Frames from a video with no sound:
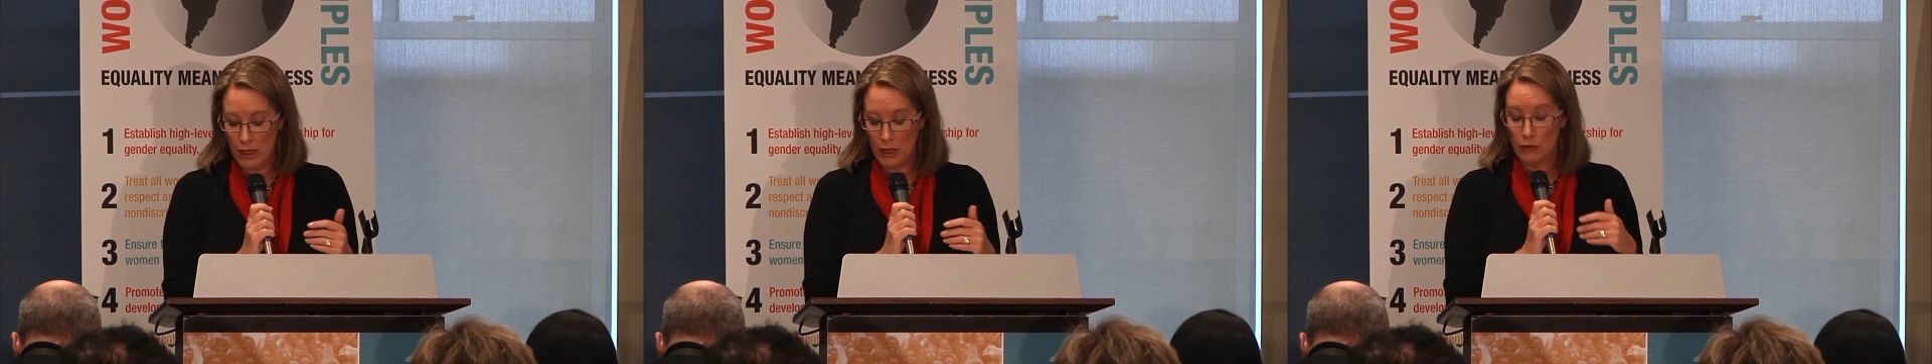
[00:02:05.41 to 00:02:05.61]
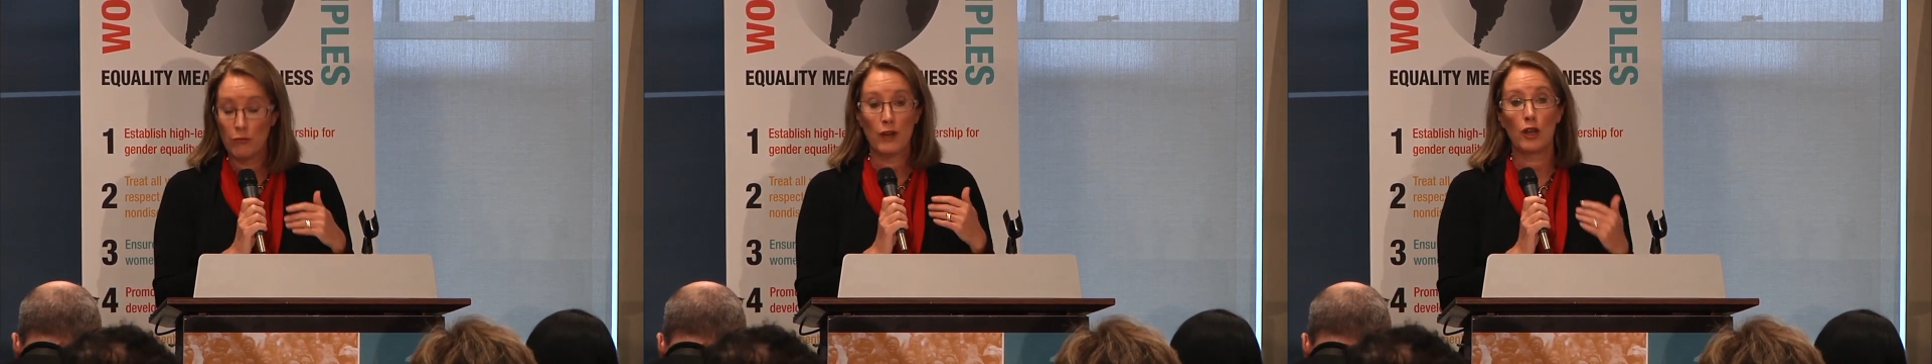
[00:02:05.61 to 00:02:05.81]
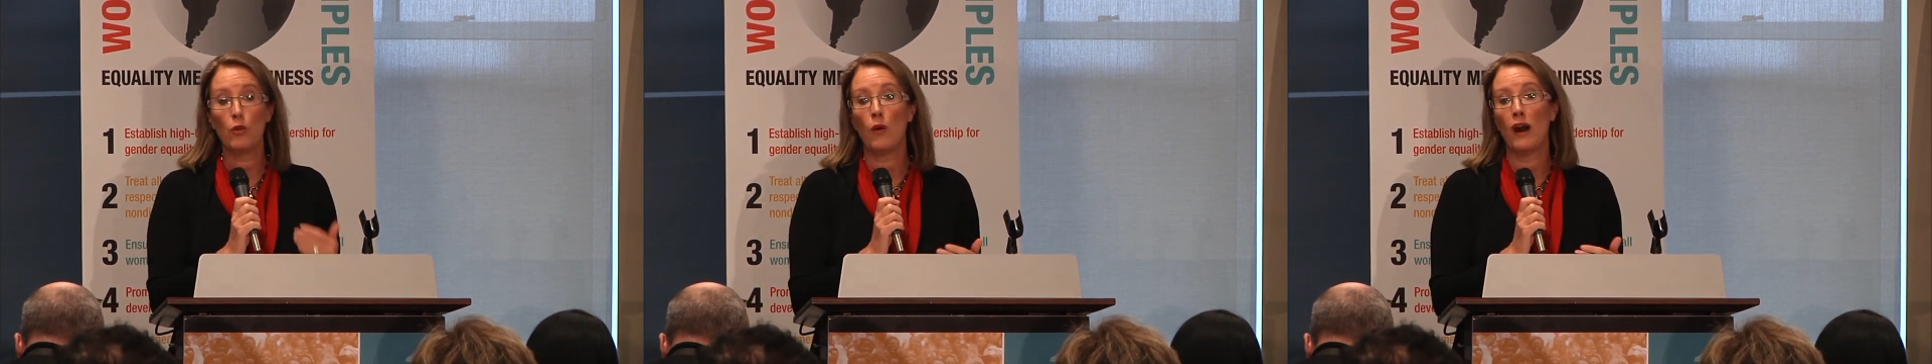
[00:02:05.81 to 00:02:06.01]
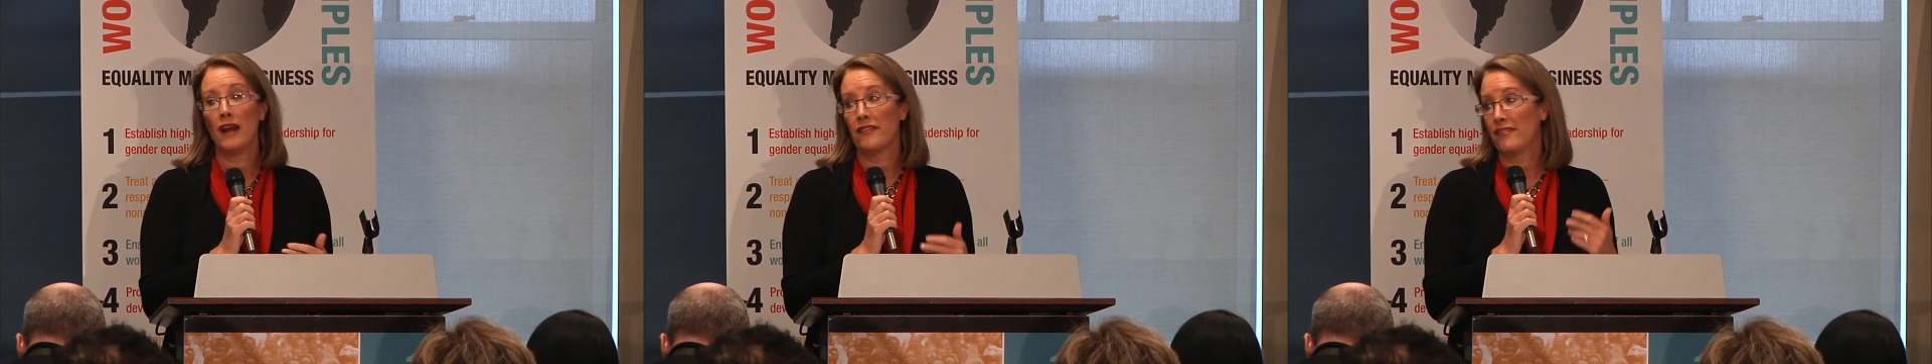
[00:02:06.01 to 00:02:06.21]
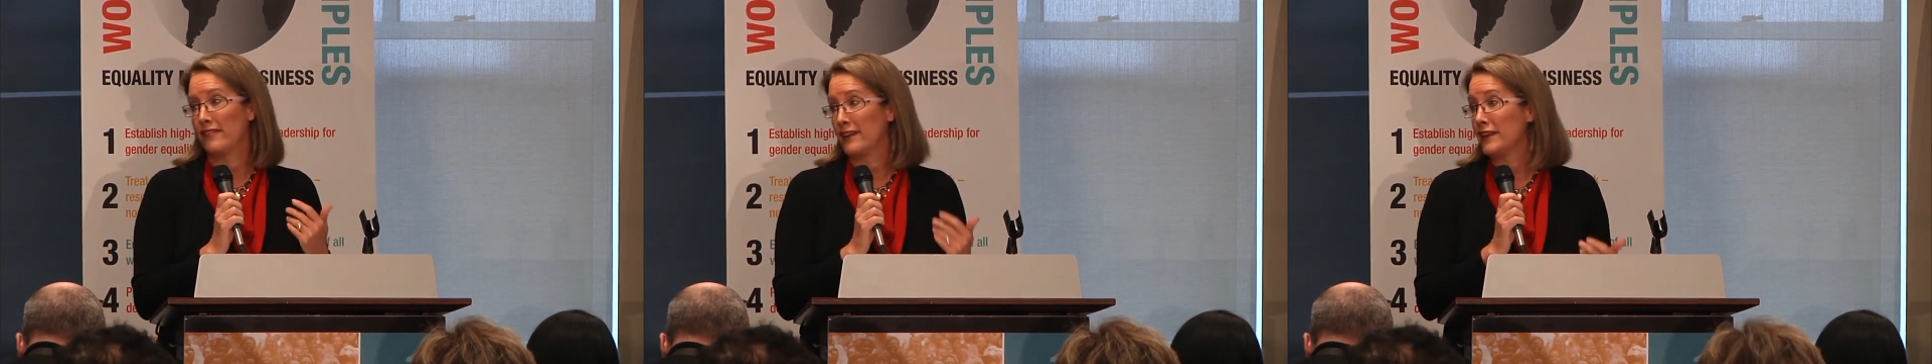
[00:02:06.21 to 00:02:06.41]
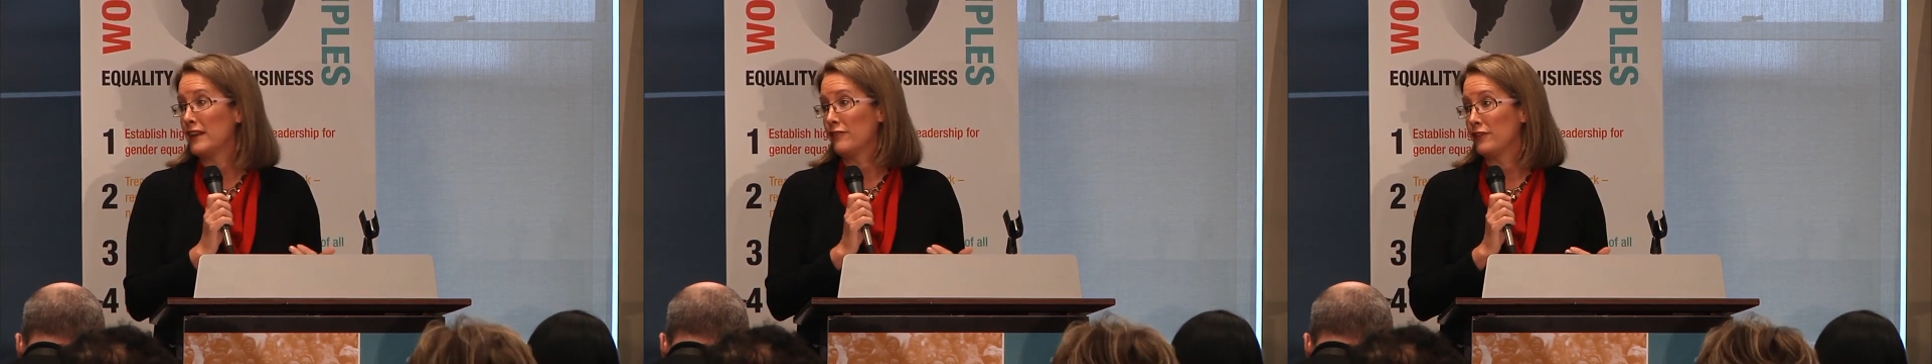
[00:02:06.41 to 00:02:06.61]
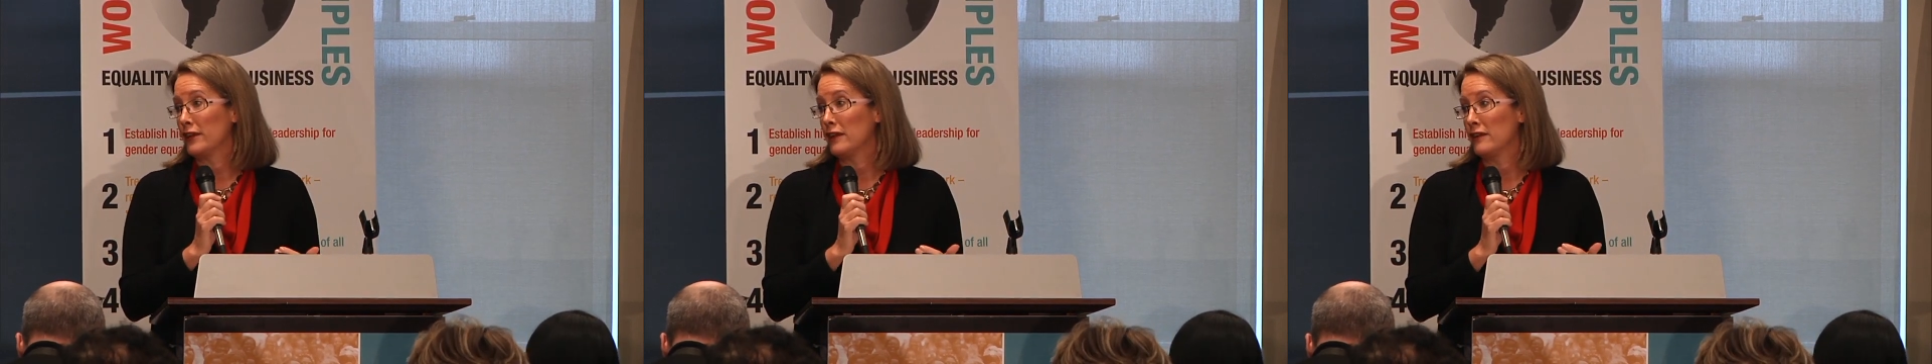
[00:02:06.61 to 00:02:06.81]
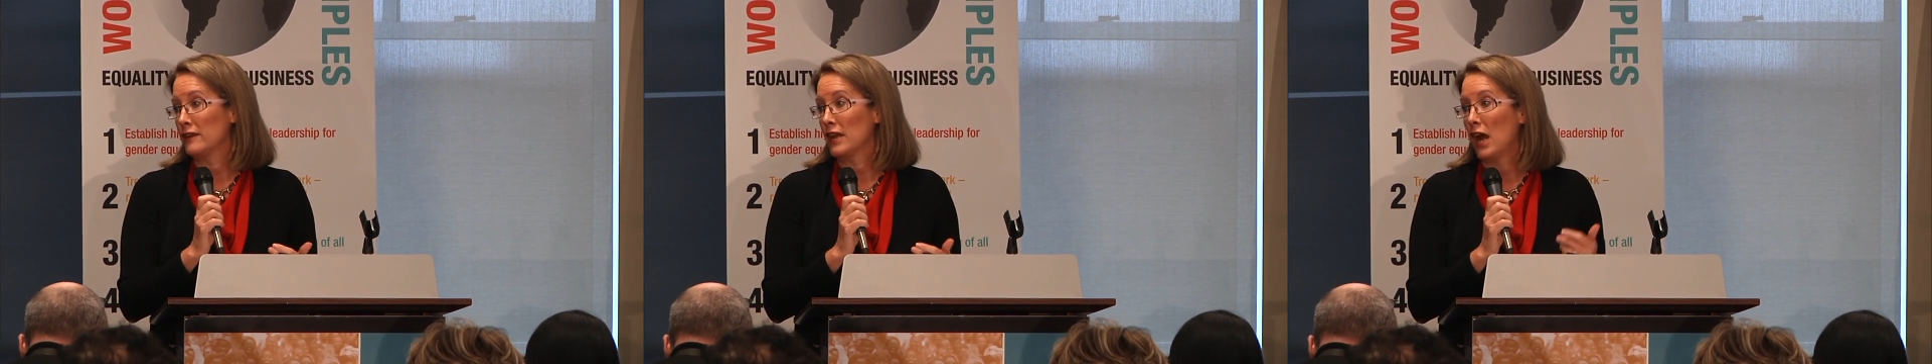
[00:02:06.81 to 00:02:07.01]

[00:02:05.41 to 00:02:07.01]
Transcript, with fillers: requires significant